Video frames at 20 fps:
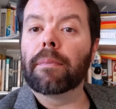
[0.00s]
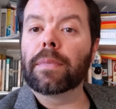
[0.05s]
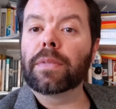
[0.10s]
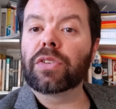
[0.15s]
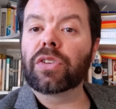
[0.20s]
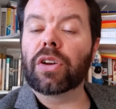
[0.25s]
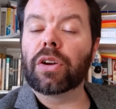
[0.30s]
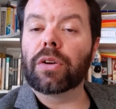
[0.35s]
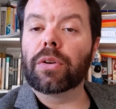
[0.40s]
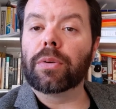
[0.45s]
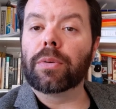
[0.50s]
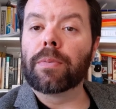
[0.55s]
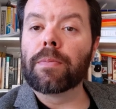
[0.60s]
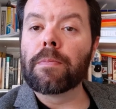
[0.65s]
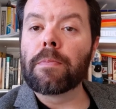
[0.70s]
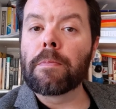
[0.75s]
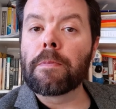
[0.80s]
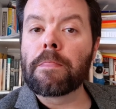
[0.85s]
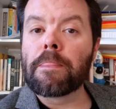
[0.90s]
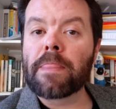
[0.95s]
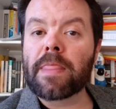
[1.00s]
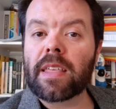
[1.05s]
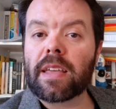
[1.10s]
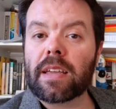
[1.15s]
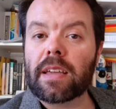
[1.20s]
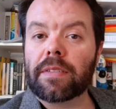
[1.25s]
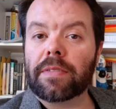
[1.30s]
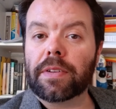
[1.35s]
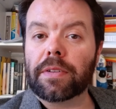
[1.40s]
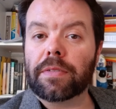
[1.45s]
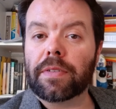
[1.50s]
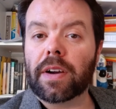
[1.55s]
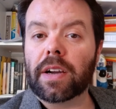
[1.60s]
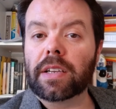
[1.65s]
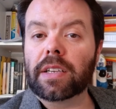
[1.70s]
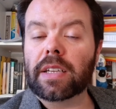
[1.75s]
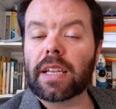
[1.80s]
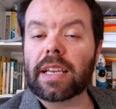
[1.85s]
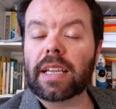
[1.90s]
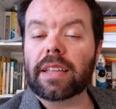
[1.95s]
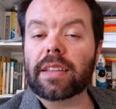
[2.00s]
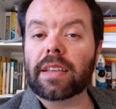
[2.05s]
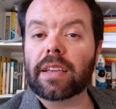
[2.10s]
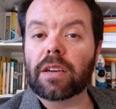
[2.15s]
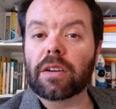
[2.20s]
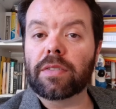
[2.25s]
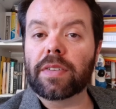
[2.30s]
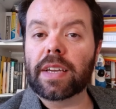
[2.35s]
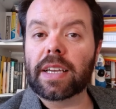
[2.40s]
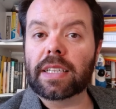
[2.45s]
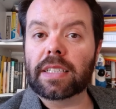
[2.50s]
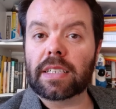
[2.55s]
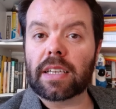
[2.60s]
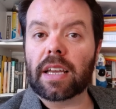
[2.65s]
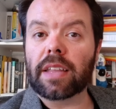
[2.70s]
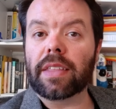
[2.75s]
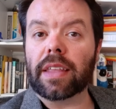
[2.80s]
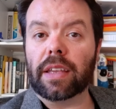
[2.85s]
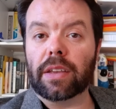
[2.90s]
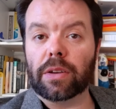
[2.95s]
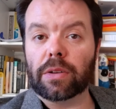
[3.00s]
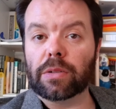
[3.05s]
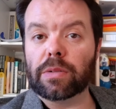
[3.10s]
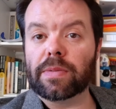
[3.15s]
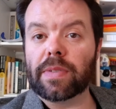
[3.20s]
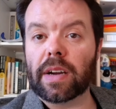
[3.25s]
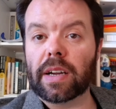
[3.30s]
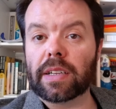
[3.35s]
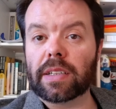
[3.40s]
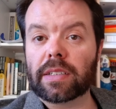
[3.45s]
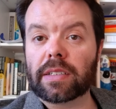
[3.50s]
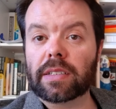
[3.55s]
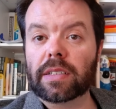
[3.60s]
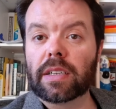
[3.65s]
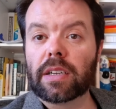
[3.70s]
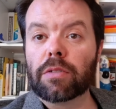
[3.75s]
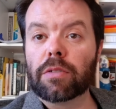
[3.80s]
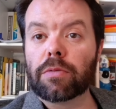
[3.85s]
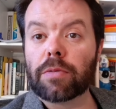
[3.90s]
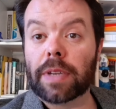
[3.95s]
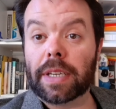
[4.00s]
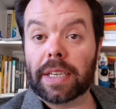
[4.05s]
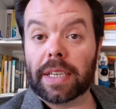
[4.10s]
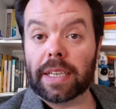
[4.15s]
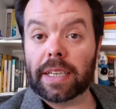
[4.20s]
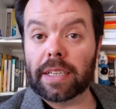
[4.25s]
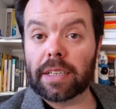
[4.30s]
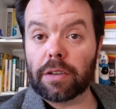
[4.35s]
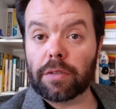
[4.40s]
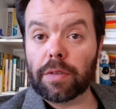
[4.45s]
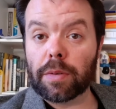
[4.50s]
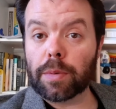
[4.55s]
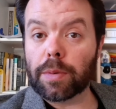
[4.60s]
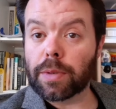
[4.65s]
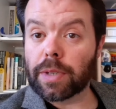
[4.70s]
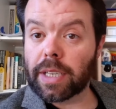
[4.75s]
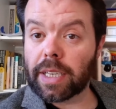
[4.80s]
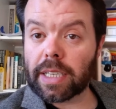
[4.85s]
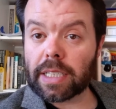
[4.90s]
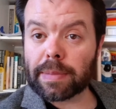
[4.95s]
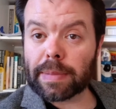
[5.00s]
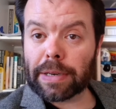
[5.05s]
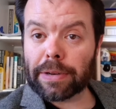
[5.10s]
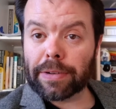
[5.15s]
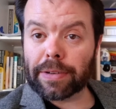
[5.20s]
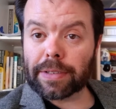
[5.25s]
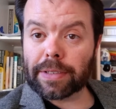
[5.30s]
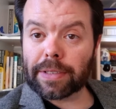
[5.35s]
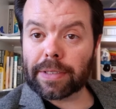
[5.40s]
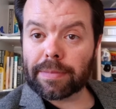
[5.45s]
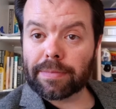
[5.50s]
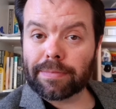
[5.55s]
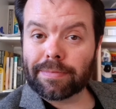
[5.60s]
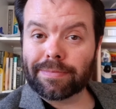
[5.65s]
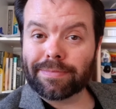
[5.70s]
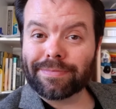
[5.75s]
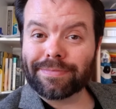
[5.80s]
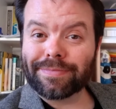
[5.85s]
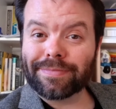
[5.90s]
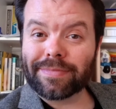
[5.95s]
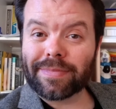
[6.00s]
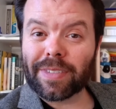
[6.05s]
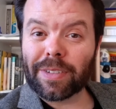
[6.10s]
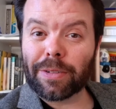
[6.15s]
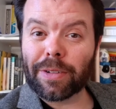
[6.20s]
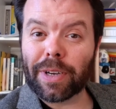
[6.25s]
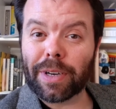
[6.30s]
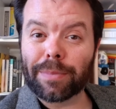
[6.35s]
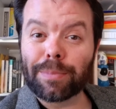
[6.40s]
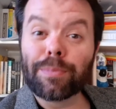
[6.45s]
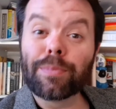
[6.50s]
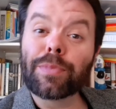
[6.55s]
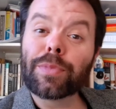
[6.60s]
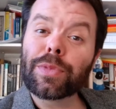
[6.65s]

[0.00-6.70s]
So if you find anything of his, I think you'll find reading it a rewarding experience. Very well.